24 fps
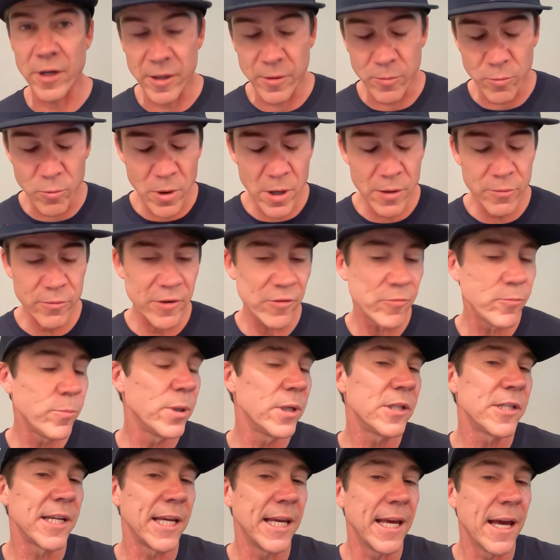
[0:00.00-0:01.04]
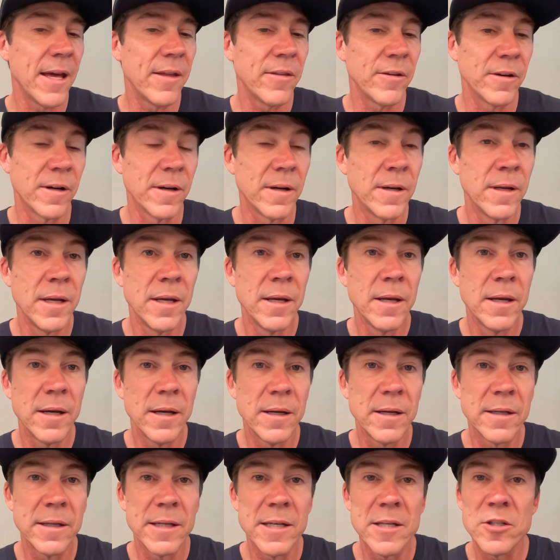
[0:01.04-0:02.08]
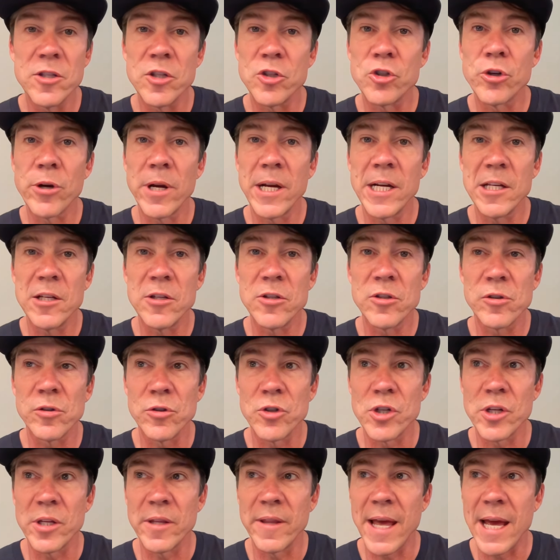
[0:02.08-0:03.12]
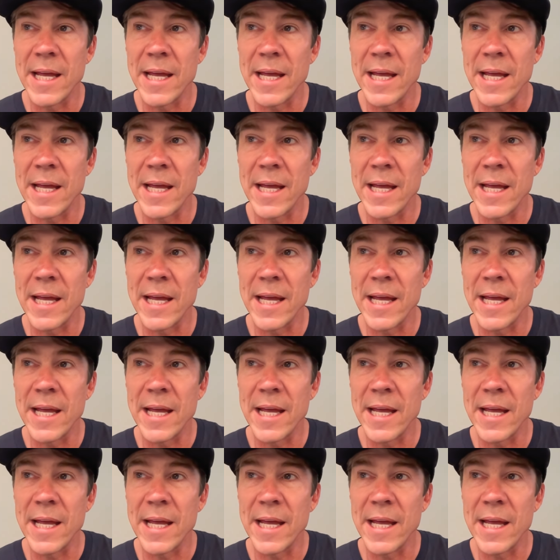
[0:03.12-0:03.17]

And what we've put together is a training solution that